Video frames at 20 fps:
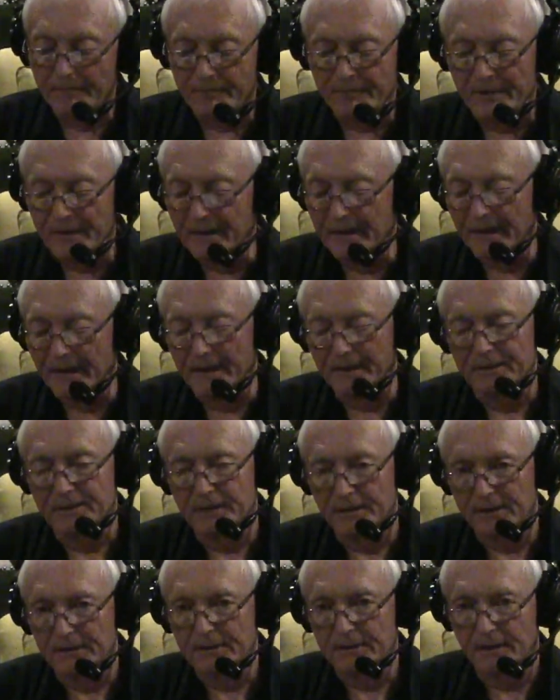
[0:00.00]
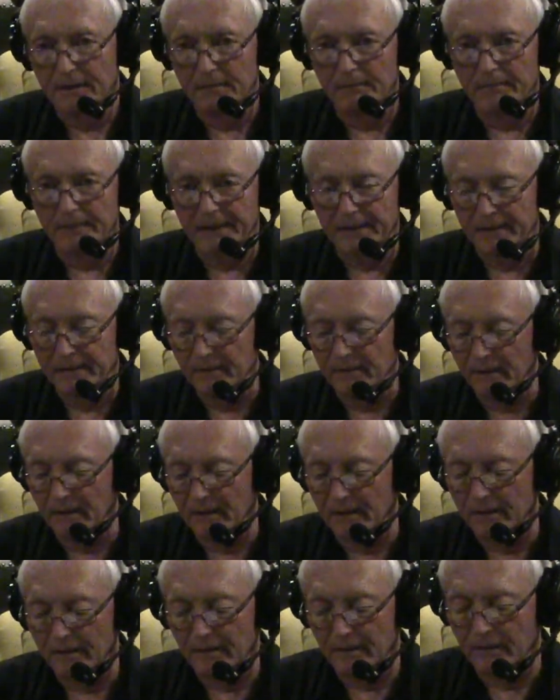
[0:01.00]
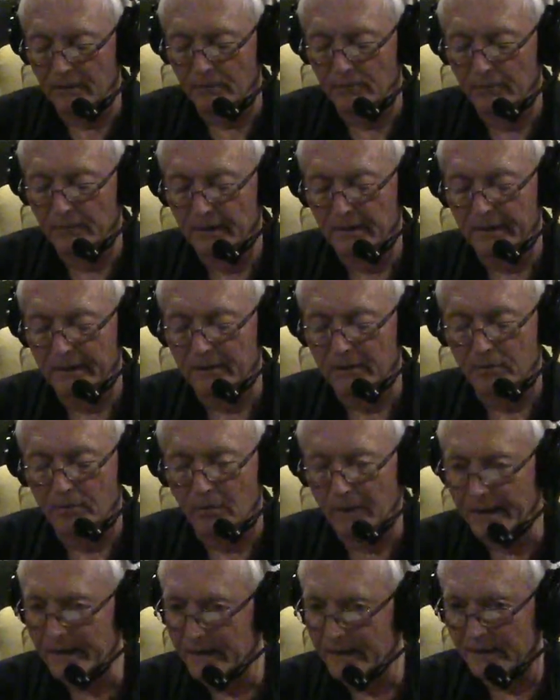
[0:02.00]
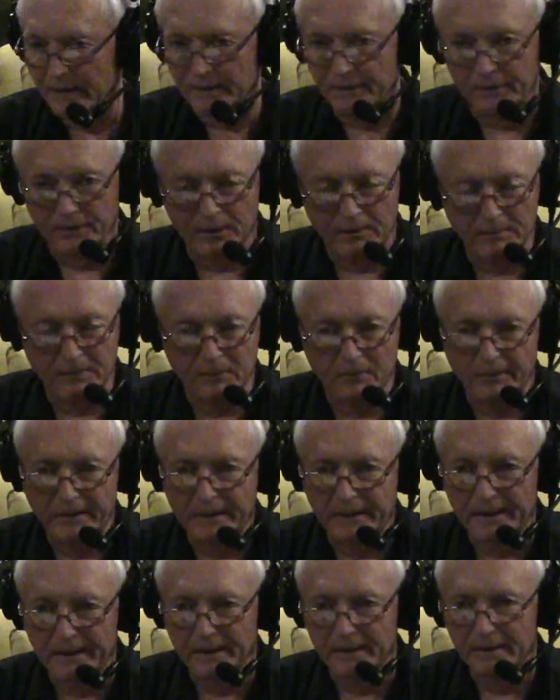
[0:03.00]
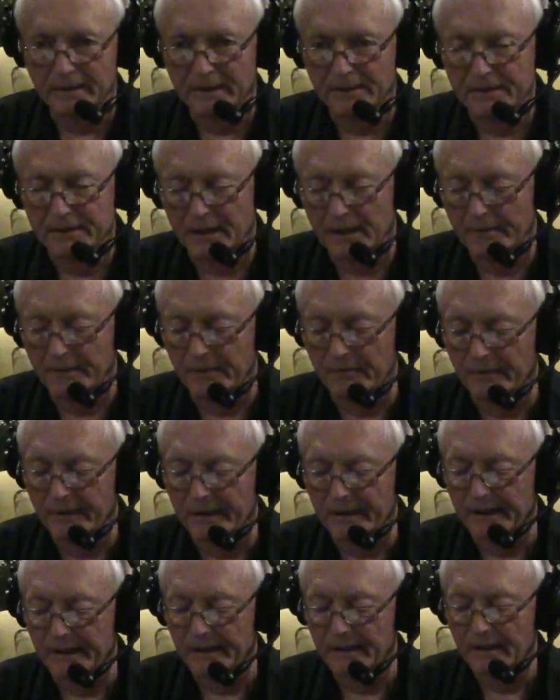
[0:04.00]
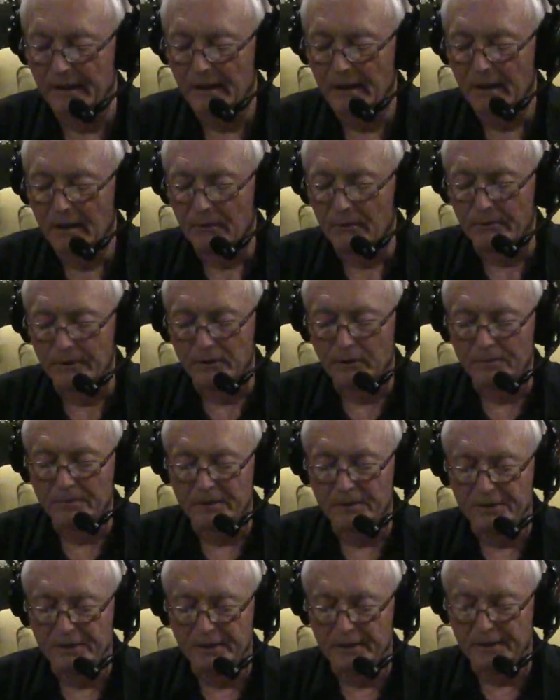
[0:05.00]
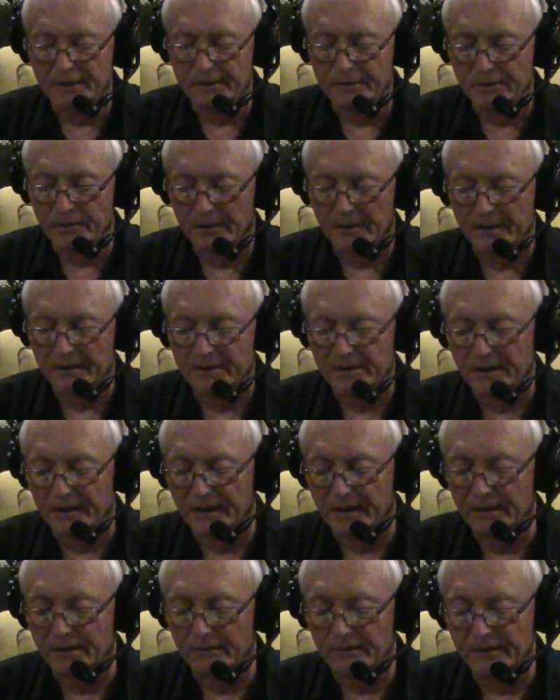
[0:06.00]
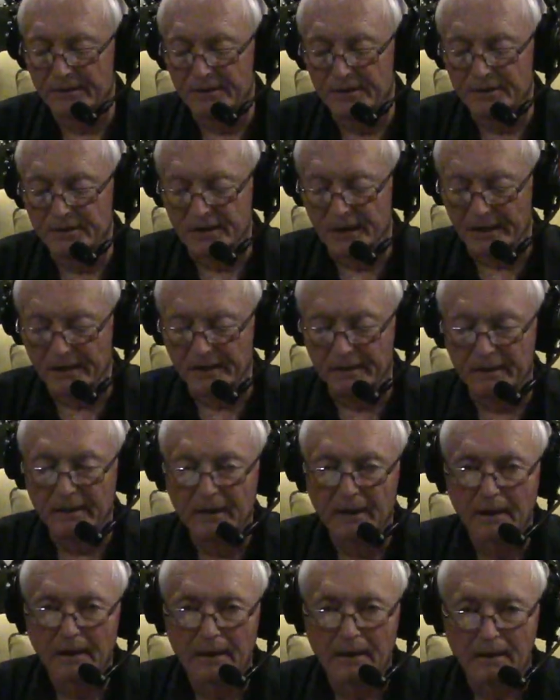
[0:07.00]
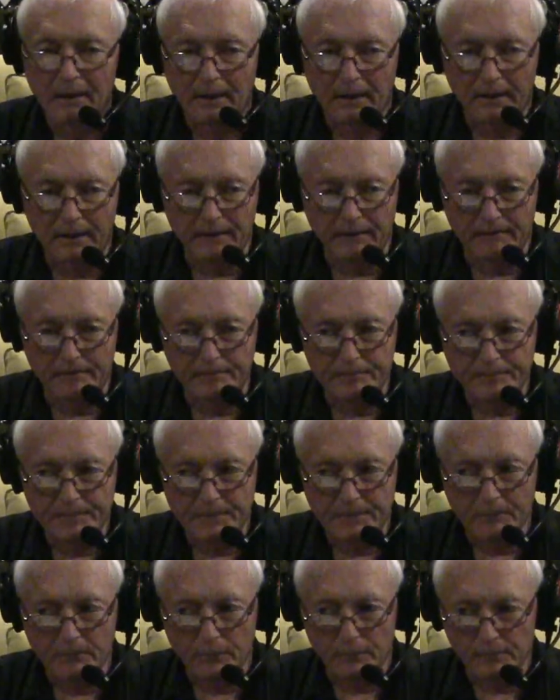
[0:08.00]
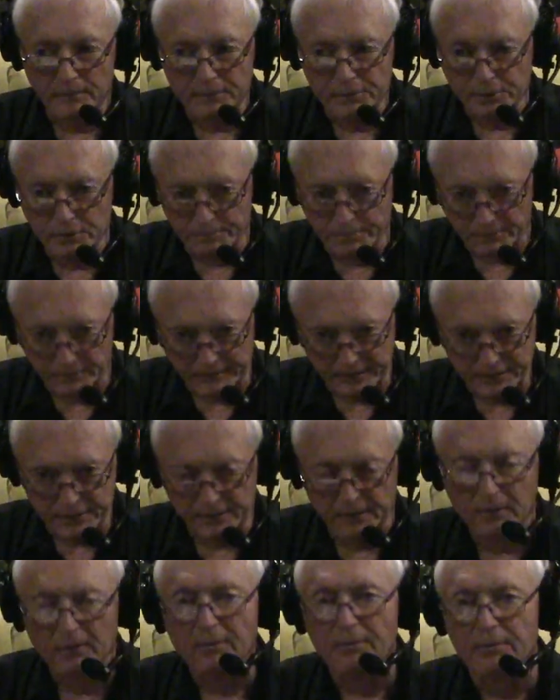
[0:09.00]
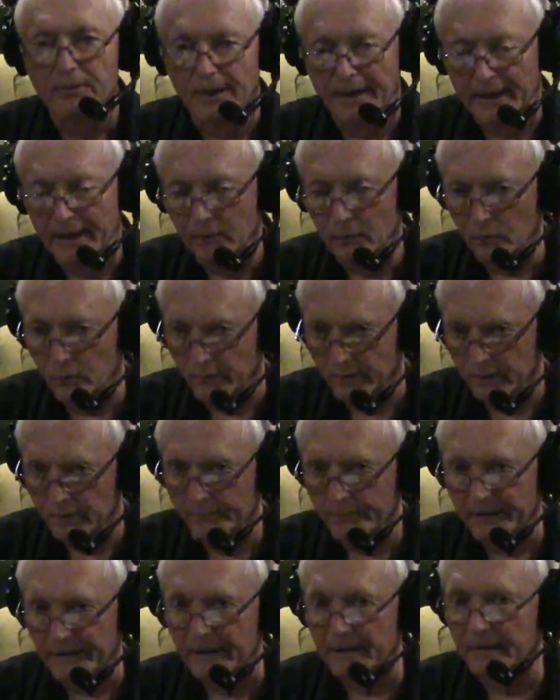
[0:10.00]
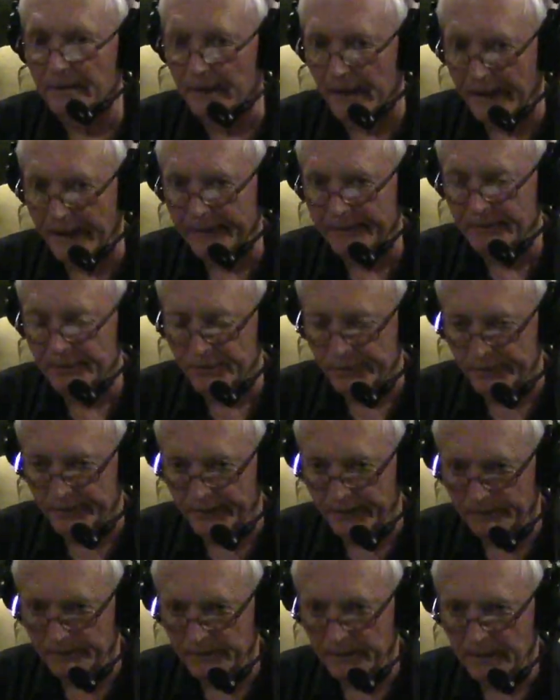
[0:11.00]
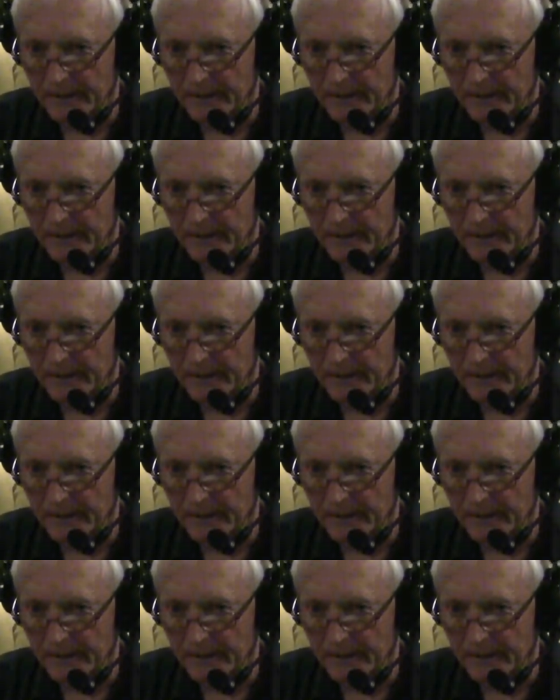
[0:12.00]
it's just going to be really quite the tournament weekend this coming weekend. We hope that you can join us again. The Richland Center Super Regional, that will be live streamed.